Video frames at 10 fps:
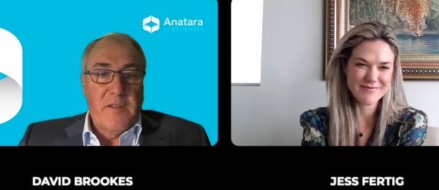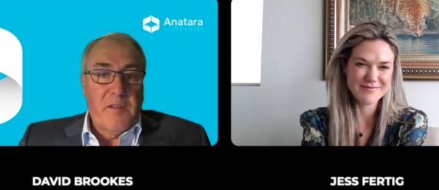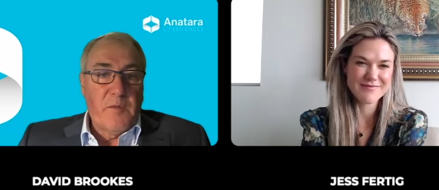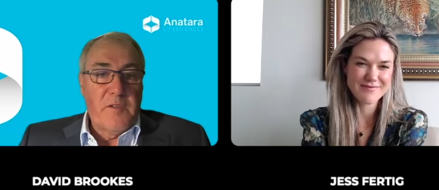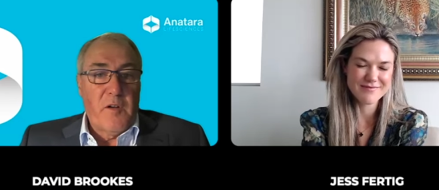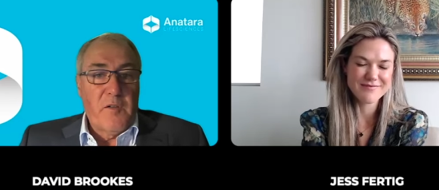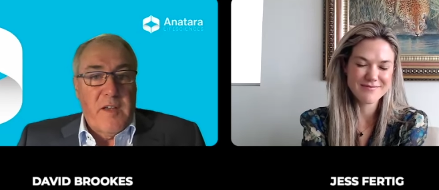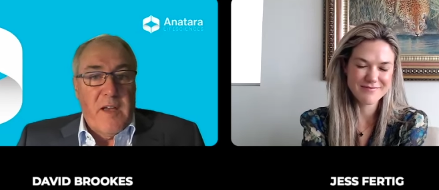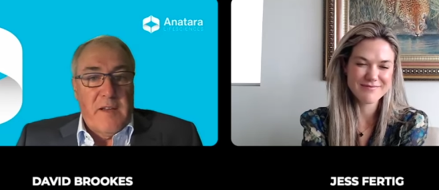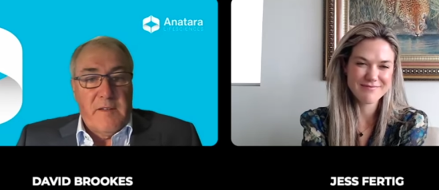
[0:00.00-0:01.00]
Speaker 1: and the results
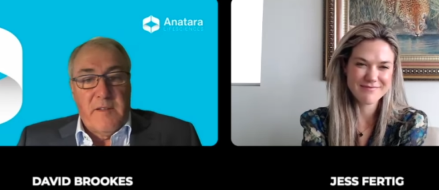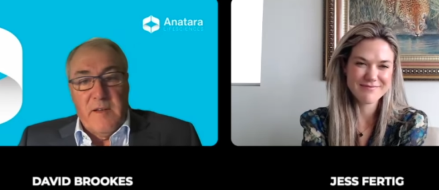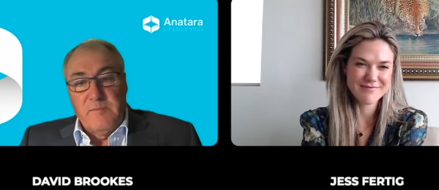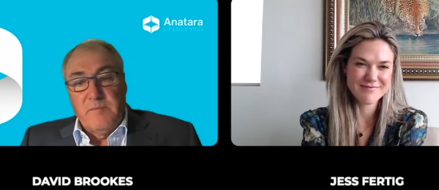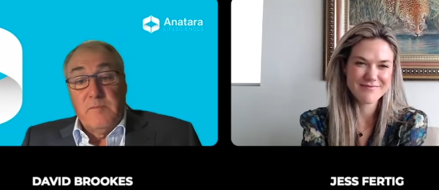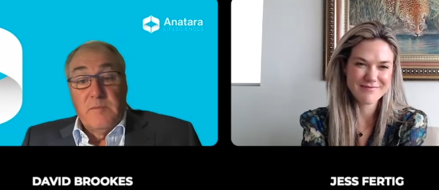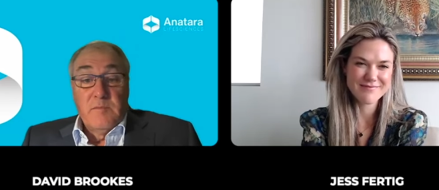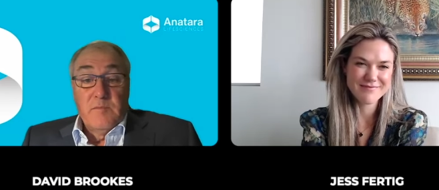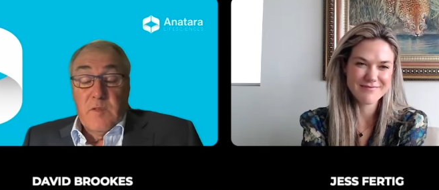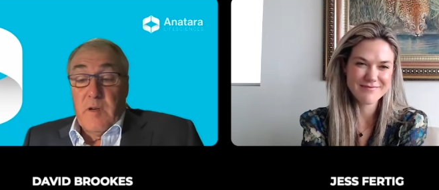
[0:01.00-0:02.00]
out, um,
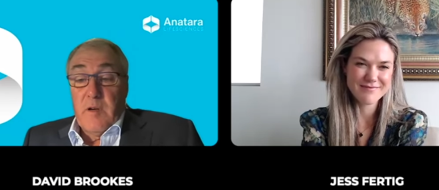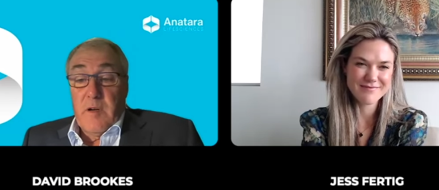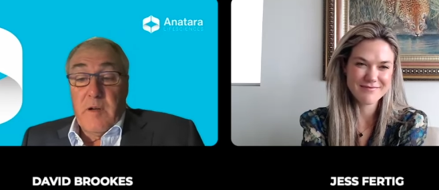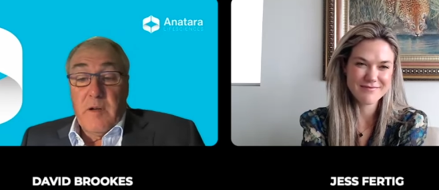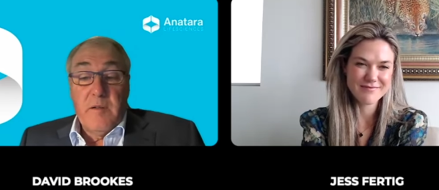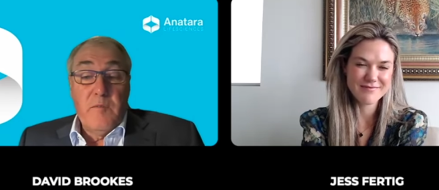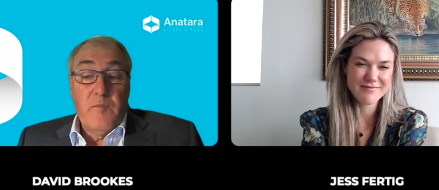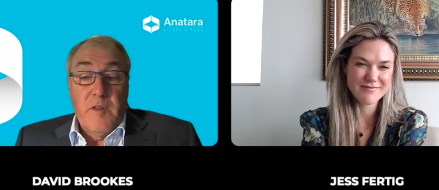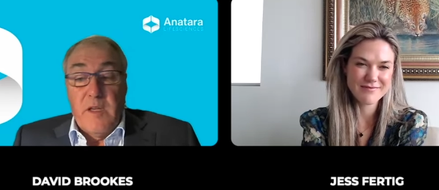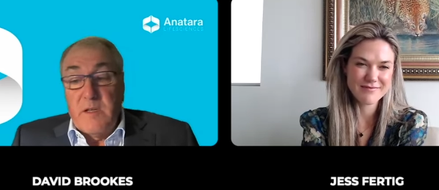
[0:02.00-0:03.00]
you know,
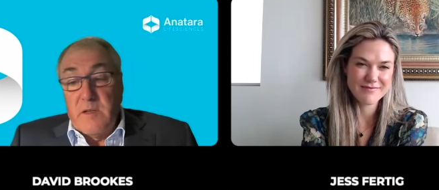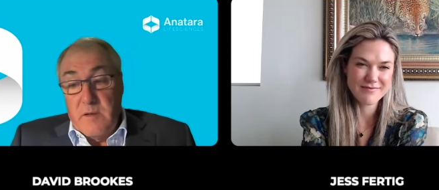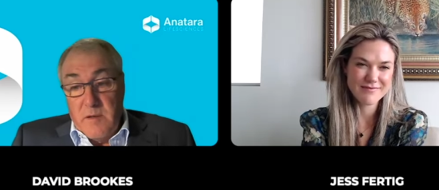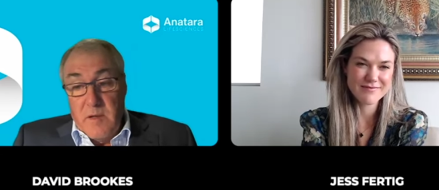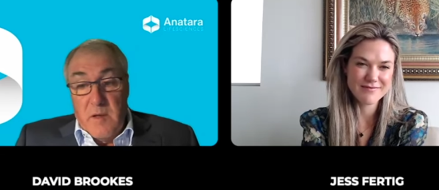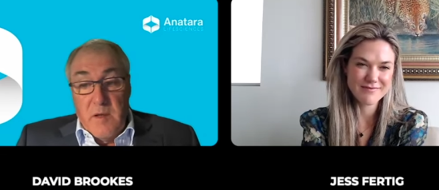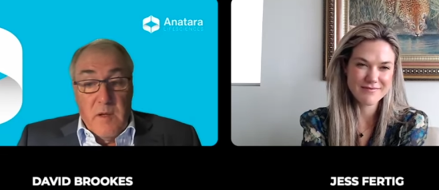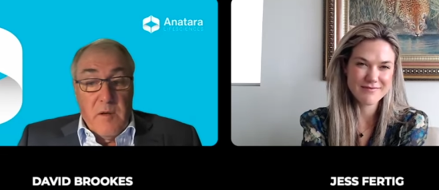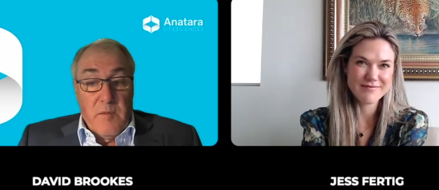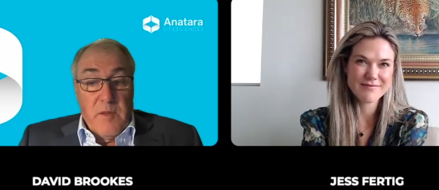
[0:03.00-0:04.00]
within
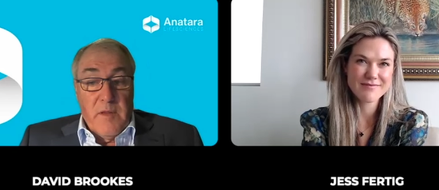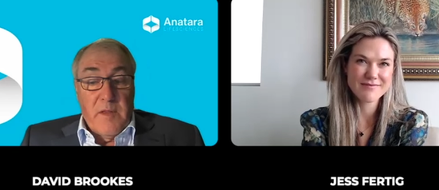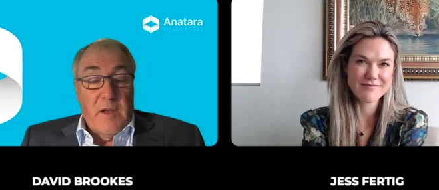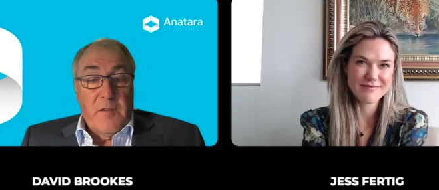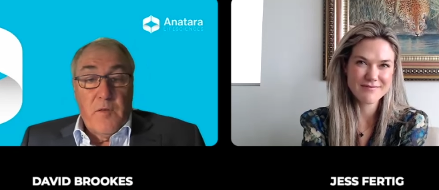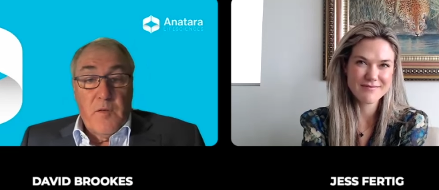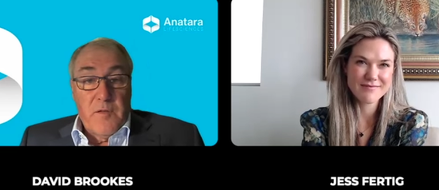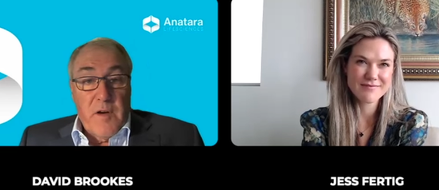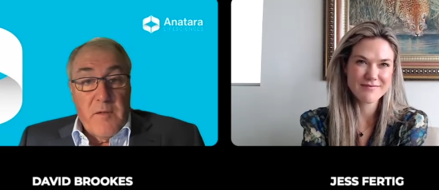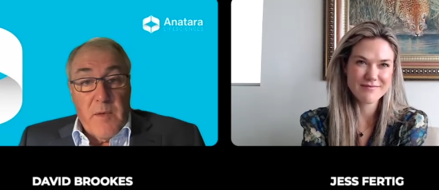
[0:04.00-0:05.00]
within the next four to
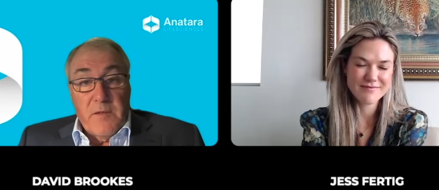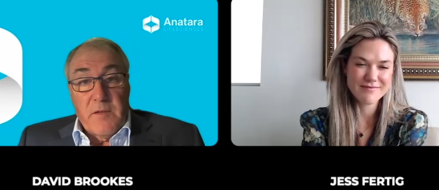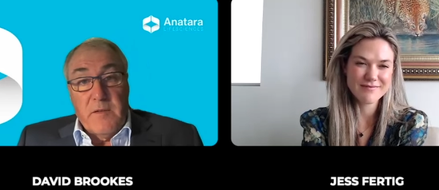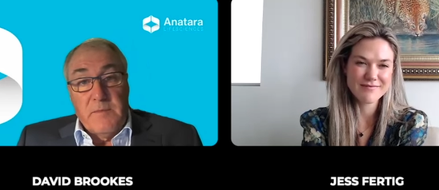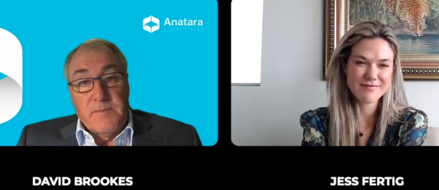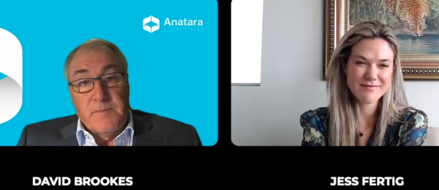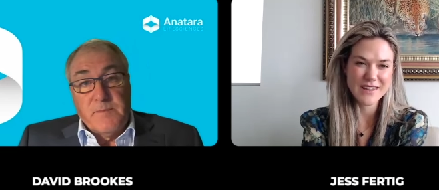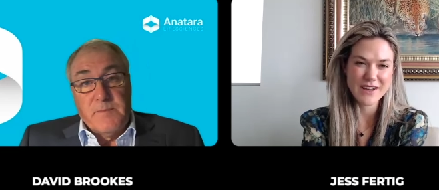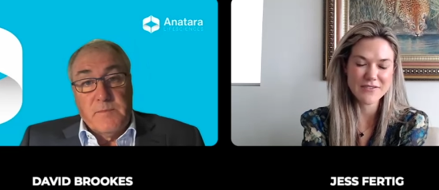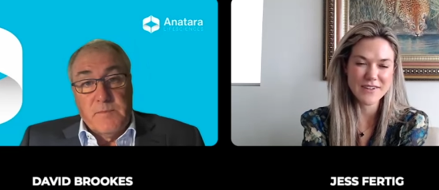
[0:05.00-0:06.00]
five months.
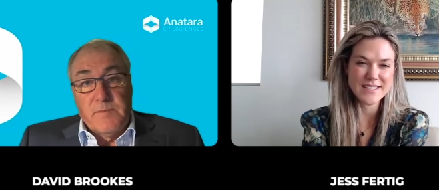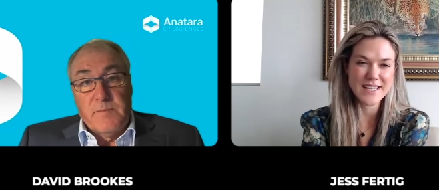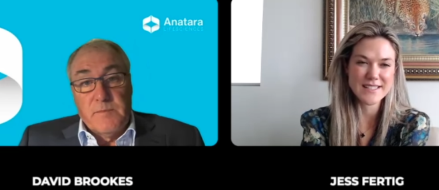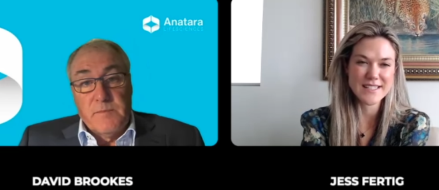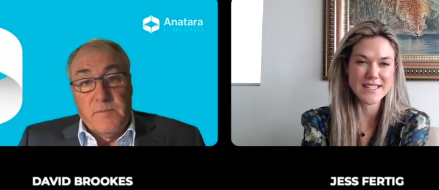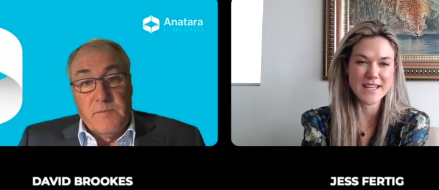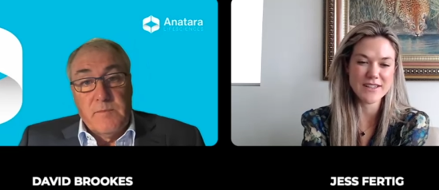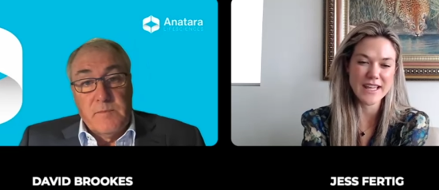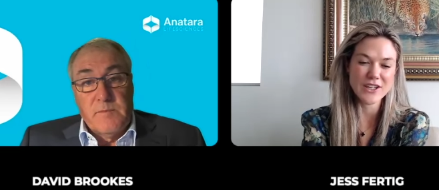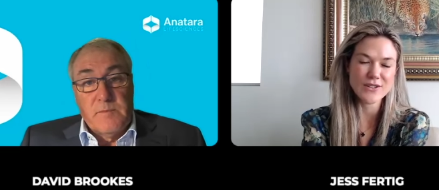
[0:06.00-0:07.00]
Speaker 2: Oh, fantastic,
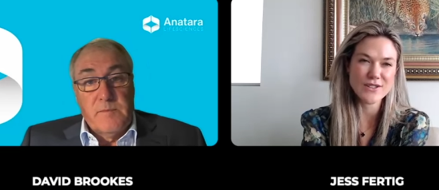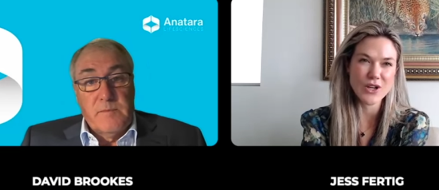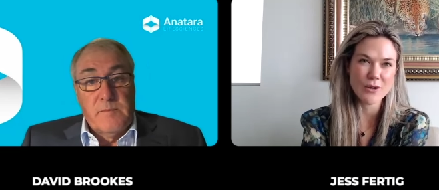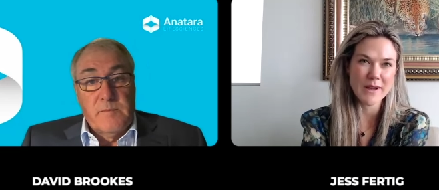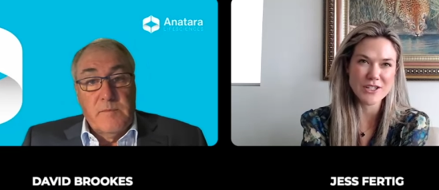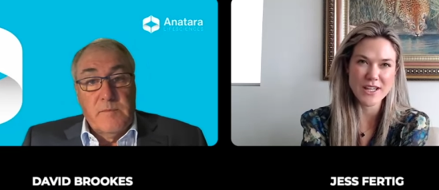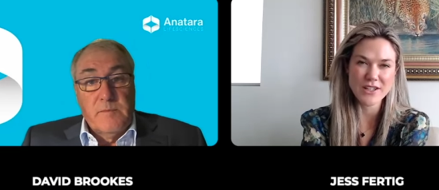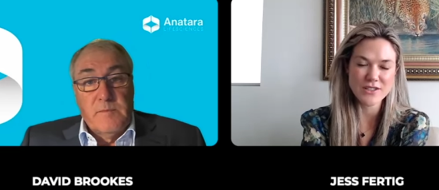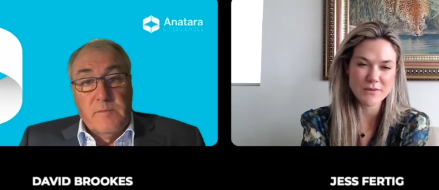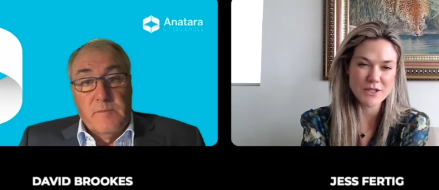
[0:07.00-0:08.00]
David! Thank you so much.
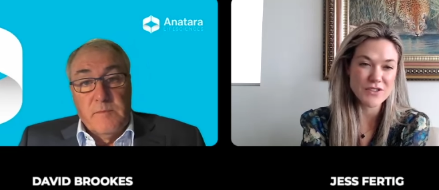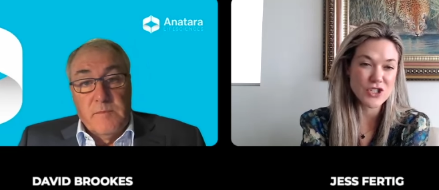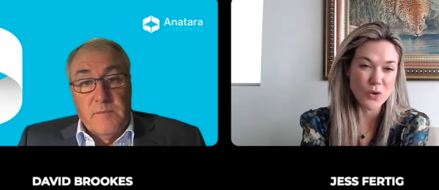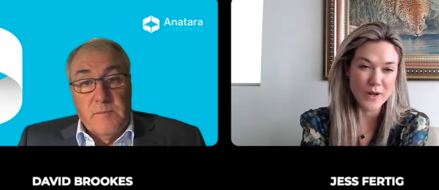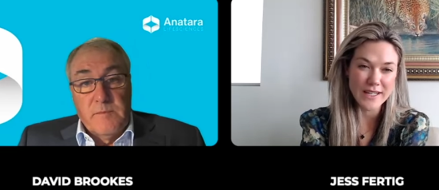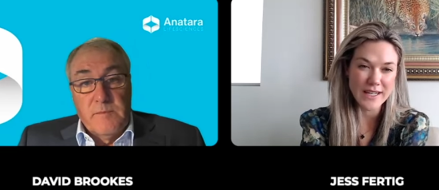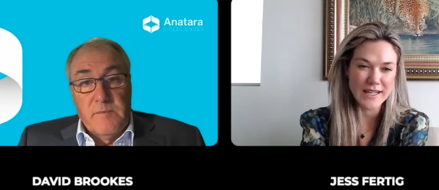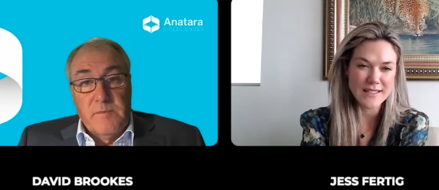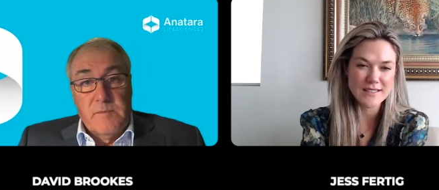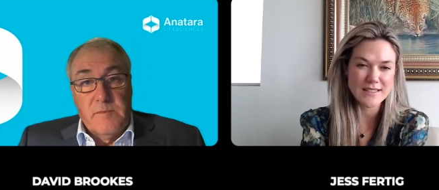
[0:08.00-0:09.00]
Thank you so much for joining
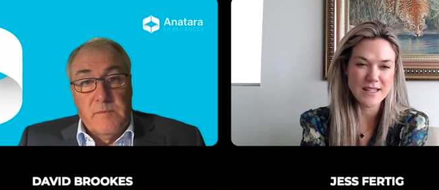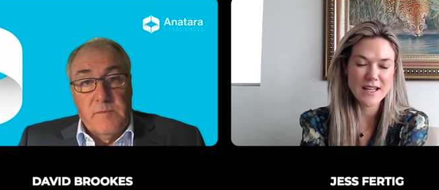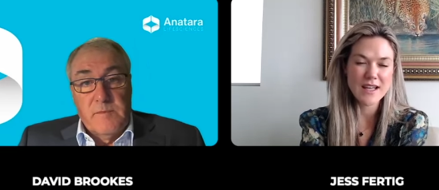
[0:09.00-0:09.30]
us.